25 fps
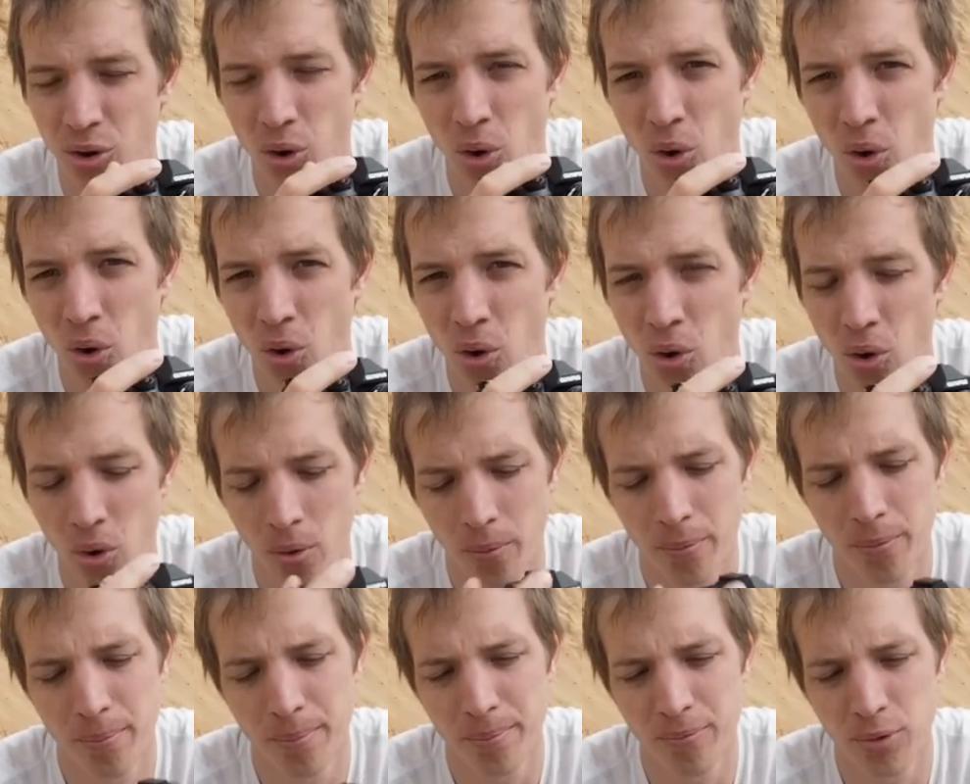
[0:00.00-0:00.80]

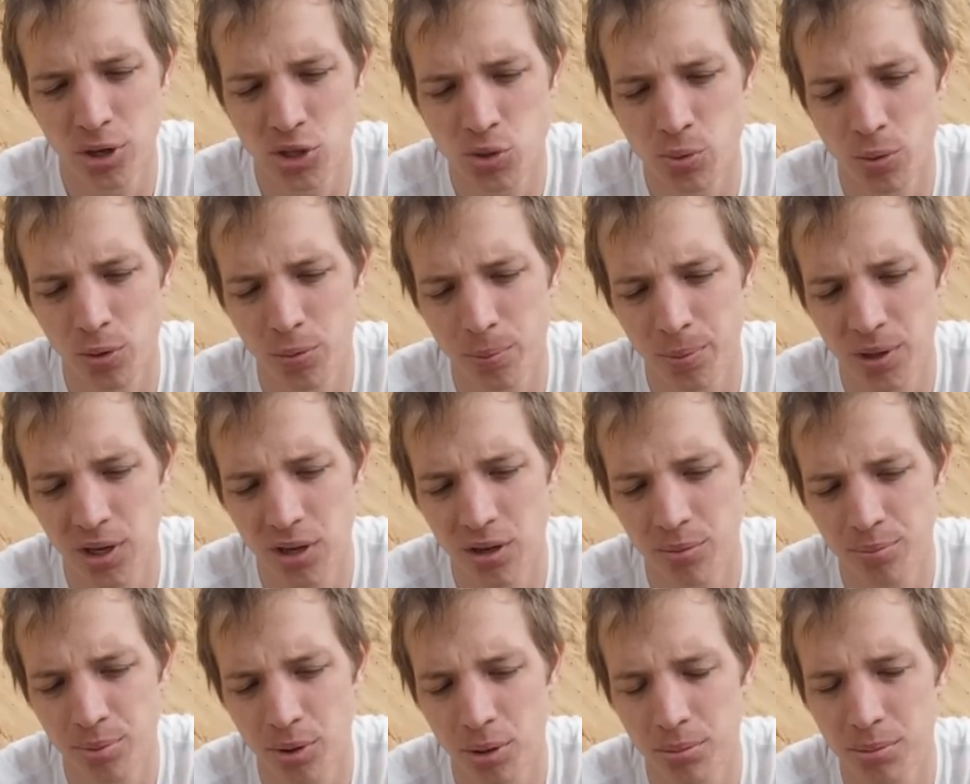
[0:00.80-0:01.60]
or which would
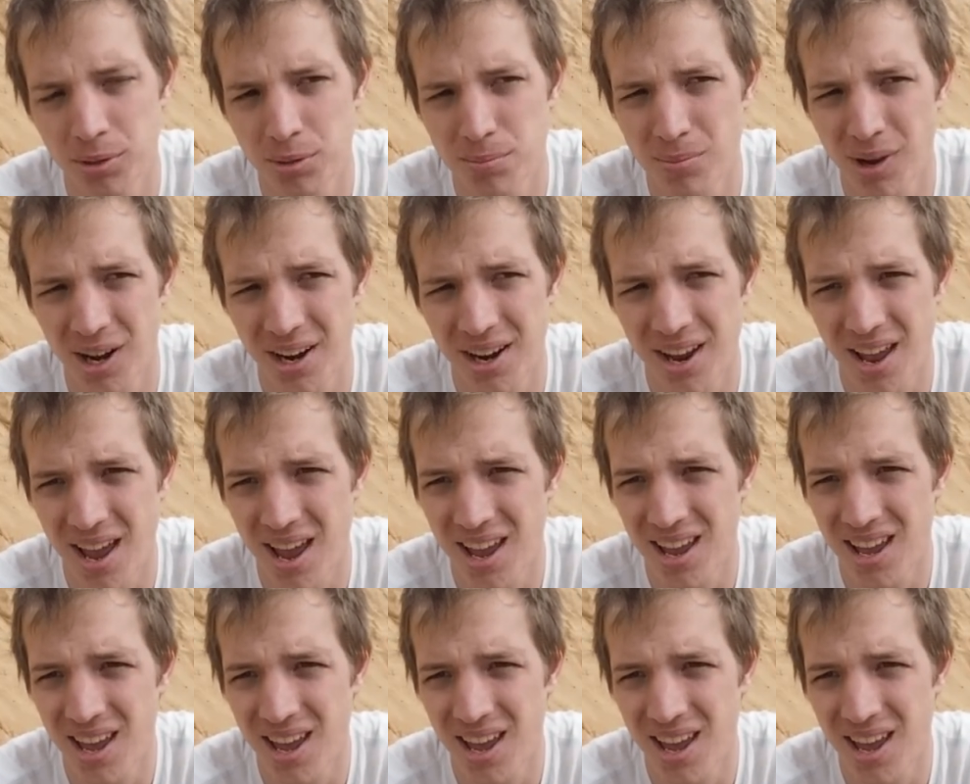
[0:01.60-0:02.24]
be probably my